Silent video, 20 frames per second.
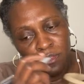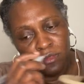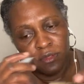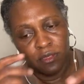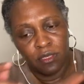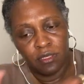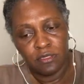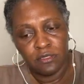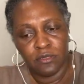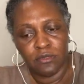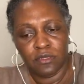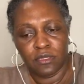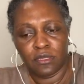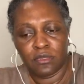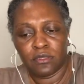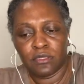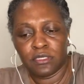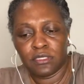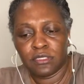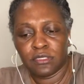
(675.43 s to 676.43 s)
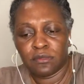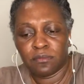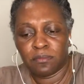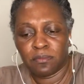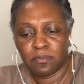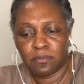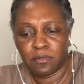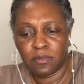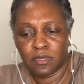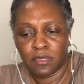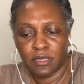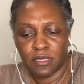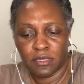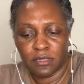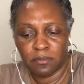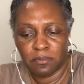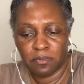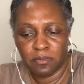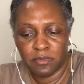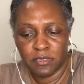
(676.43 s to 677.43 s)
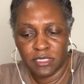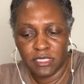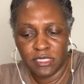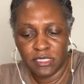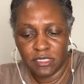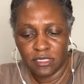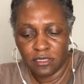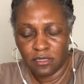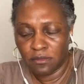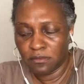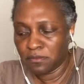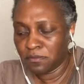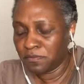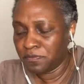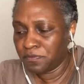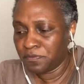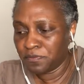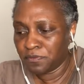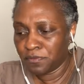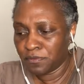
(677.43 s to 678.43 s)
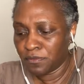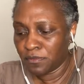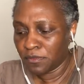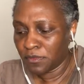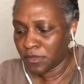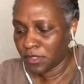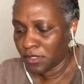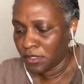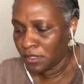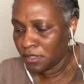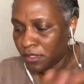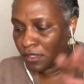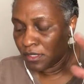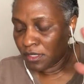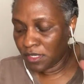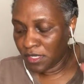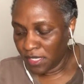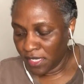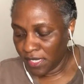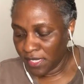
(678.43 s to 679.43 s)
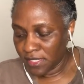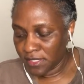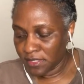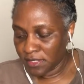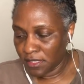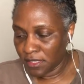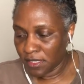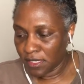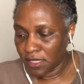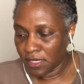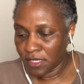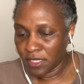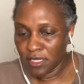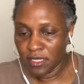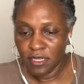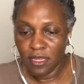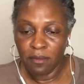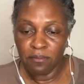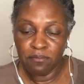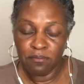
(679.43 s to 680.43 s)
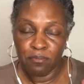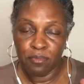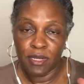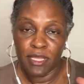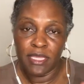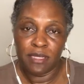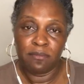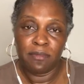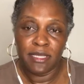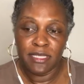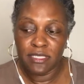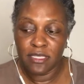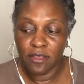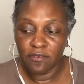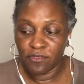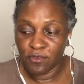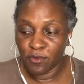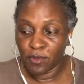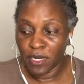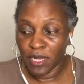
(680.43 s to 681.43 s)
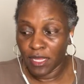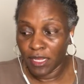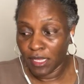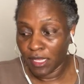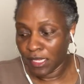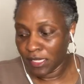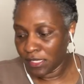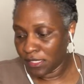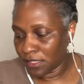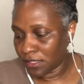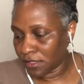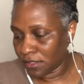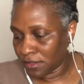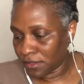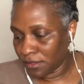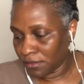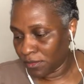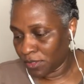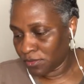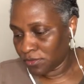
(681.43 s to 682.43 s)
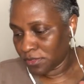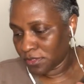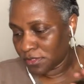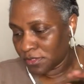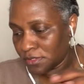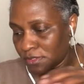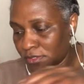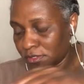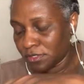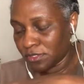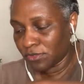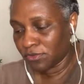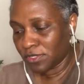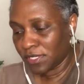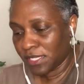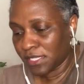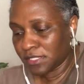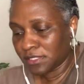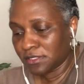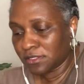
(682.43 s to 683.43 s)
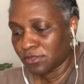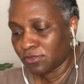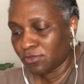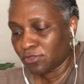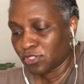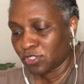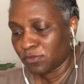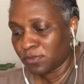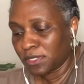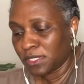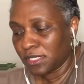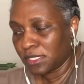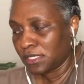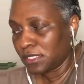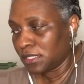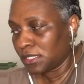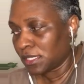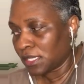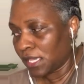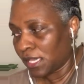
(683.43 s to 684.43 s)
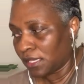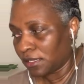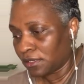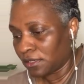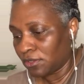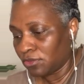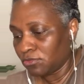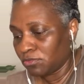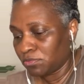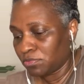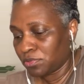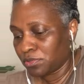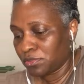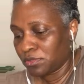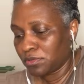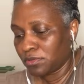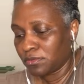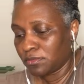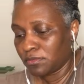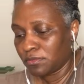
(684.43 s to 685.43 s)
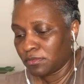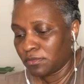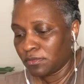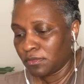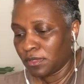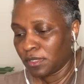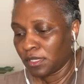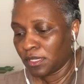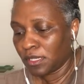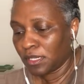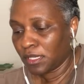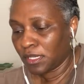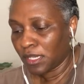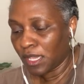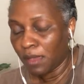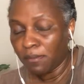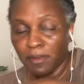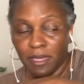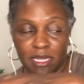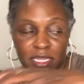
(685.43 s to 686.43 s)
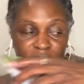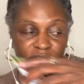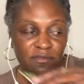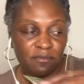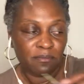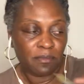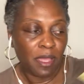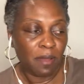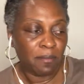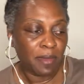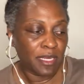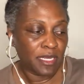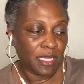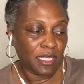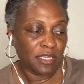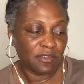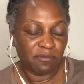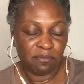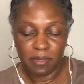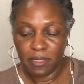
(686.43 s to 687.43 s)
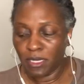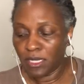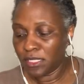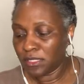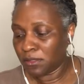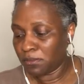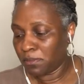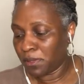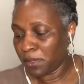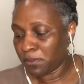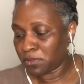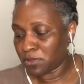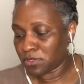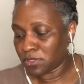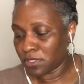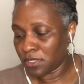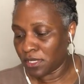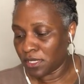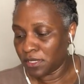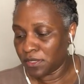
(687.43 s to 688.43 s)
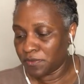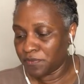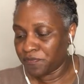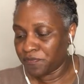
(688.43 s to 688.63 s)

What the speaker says: Okay, so all these got the seeds in them. Next, I'm planting based off of what I like the most. So next is going to be the cantaloupe. I might not even plant the peppers tonight.